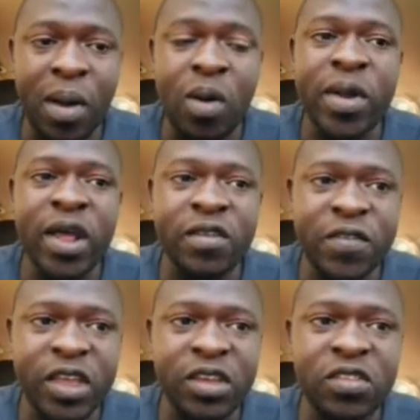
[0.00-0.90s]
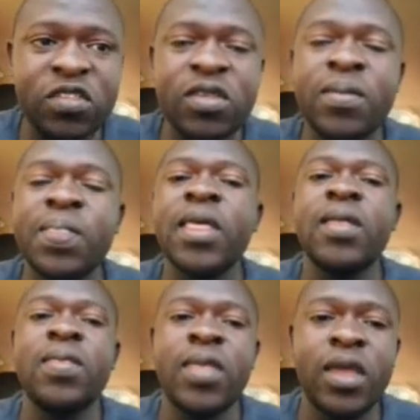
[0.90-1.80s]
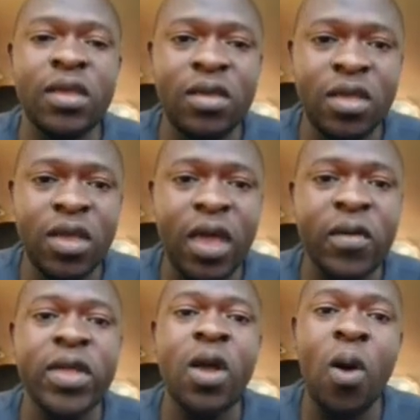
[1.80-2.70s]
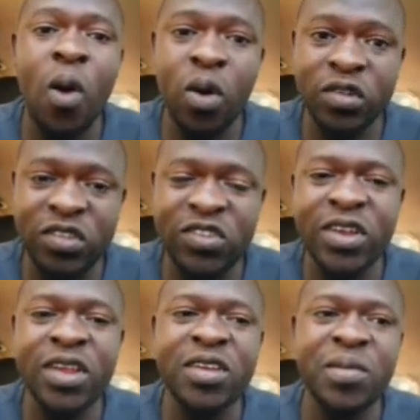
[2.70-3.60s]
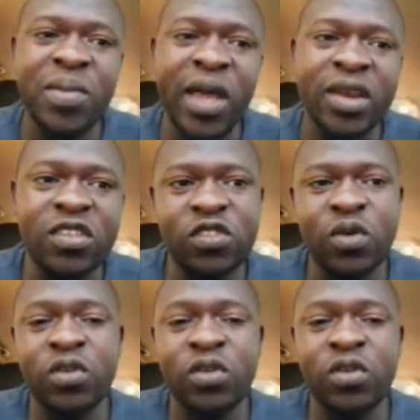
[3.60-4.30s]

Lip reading: the pulmonary veins, they carry oxygenated blood.